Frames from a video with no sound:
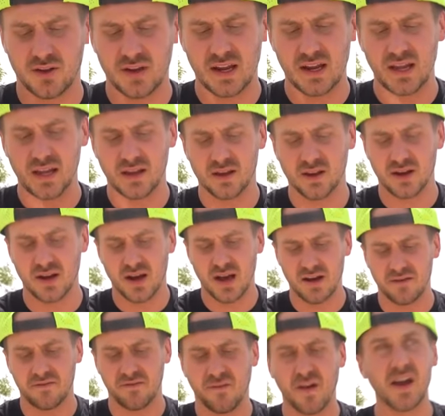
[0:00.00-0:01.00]
said he could
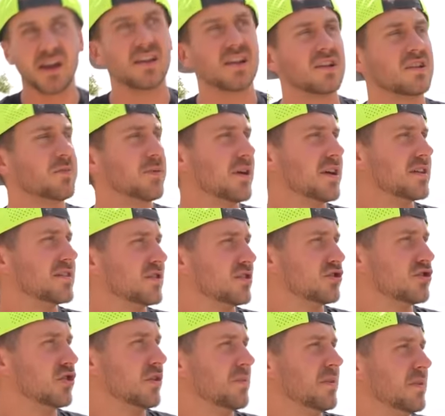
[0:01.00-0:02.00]
not find us because
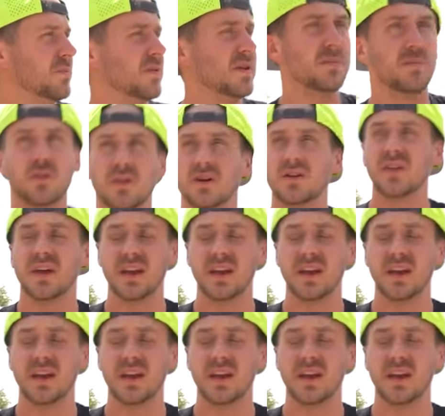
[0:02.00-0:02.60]
there's so many people here